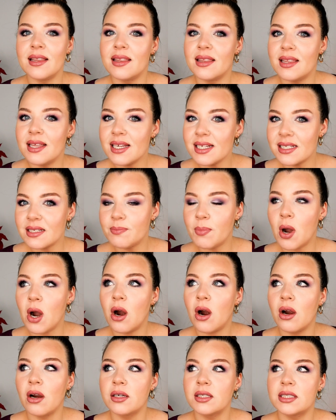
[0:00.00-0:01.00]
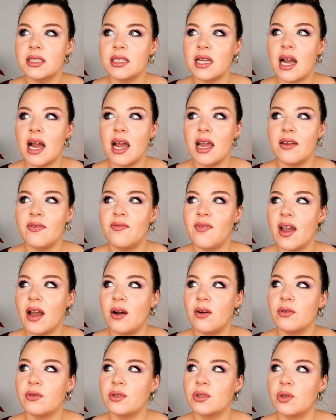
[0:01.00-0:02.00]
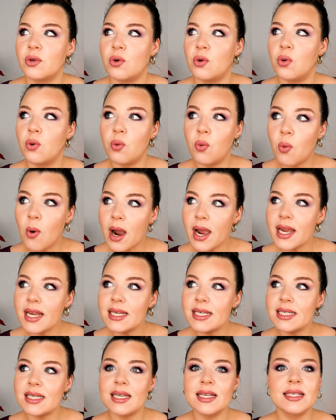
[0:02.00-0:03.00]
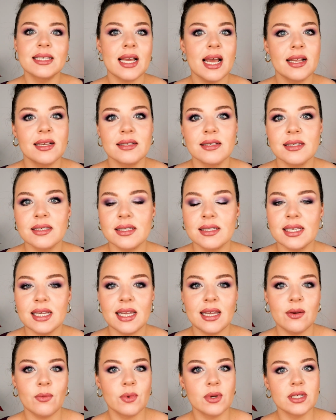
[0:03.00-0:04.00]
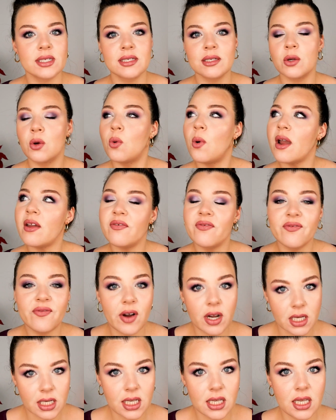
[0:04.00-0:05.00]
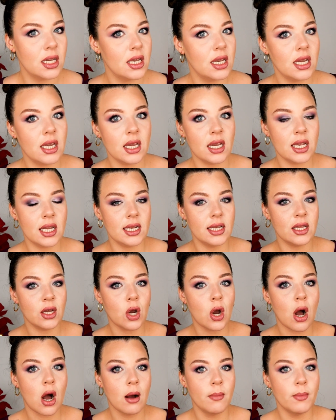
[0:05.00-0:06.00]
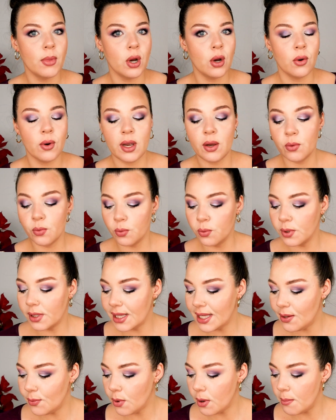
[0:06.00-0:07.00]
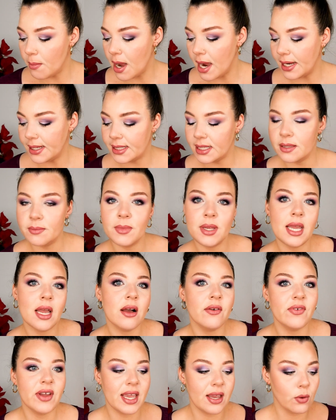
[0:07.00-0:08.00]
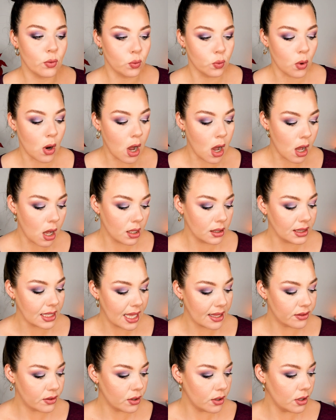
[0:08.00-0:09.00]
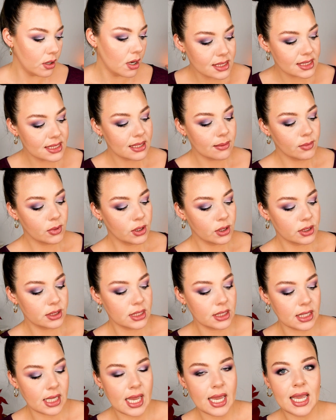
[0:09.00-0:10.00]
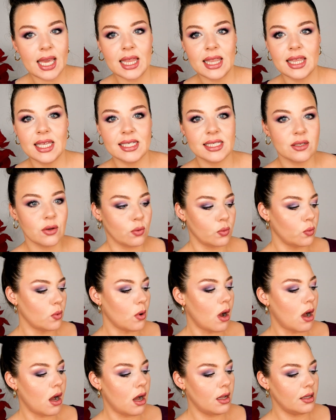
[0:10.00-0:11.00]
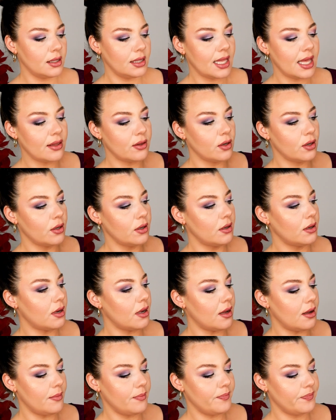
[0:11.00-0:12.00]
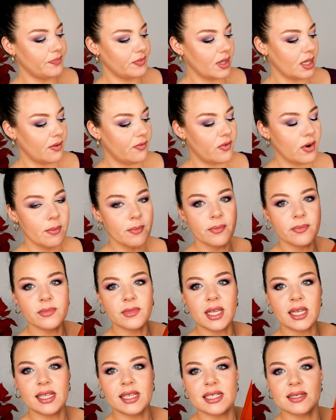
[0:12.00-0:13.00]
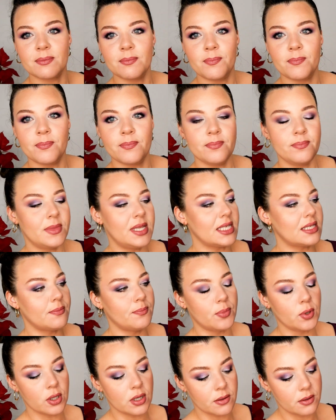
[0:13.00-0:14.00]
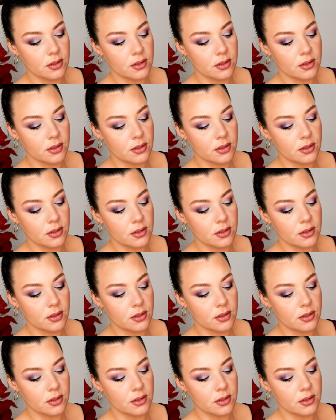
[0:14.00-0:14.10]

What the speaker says: this part I found quite intense. It was quite funky in the combo. It really reminded me of a raw leather, similar to like this raw leather from like this book